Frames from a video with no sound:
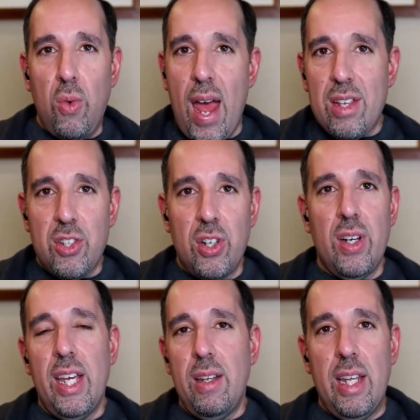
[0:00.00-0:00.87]

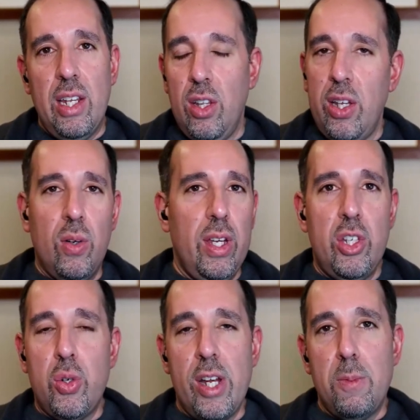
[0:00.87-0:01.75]
raster, it it literally
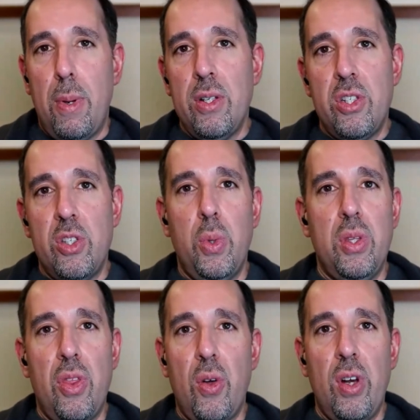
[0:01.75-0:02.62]
it trades punches
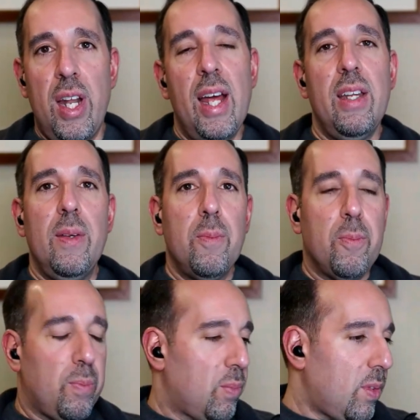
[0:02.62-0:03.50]
with the 3090.
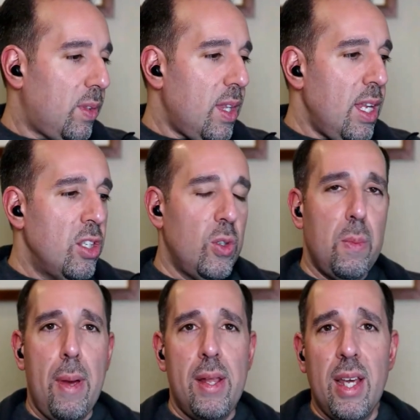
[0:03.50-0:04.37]
So
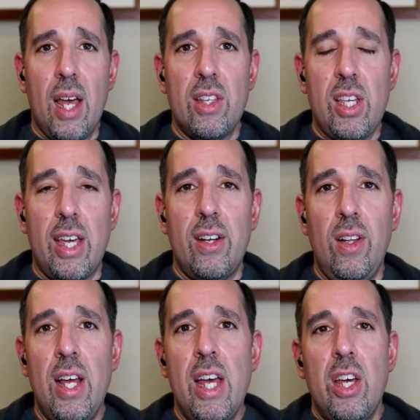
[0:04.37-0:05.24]
depending on the
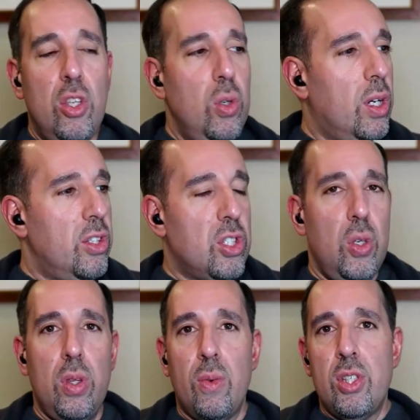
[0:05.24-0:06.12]
title, you could
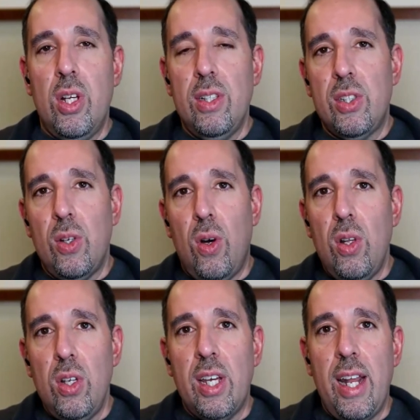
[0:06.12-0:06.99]
skew the results to
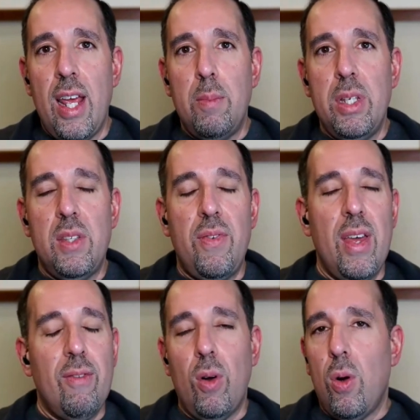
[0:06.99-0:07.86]
all look in AMD's
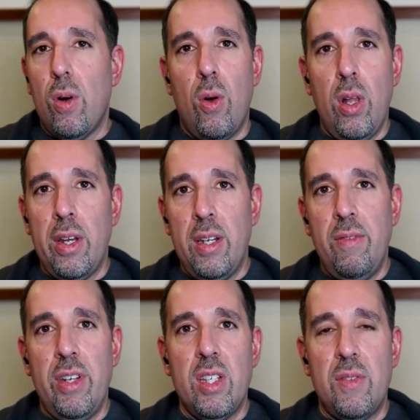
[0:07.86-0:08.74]
favor or all in
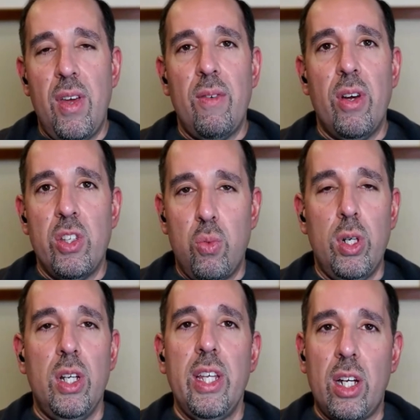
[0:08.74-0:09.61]
NVIDIA's favor. It's
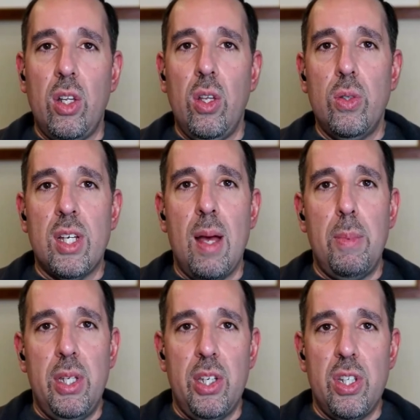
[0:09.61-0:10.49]
really close
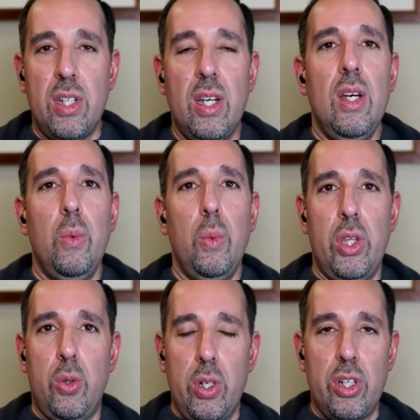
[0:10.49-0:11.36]
competition
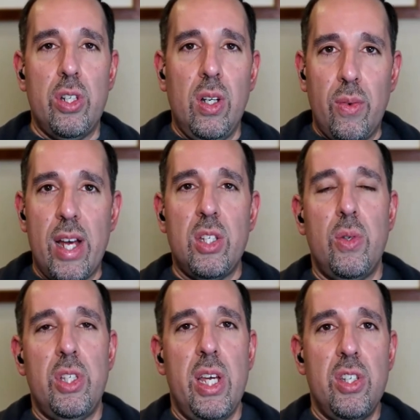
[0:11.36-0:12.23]
with mm. traditional
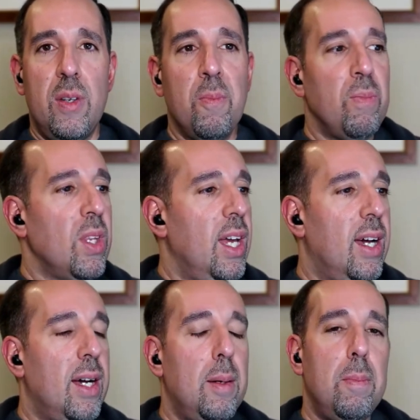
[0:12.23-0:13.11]
rasterization.
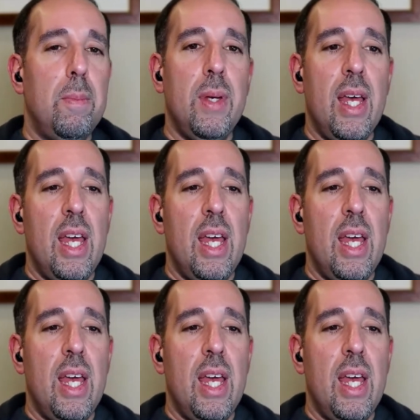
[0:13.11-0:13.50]
Um,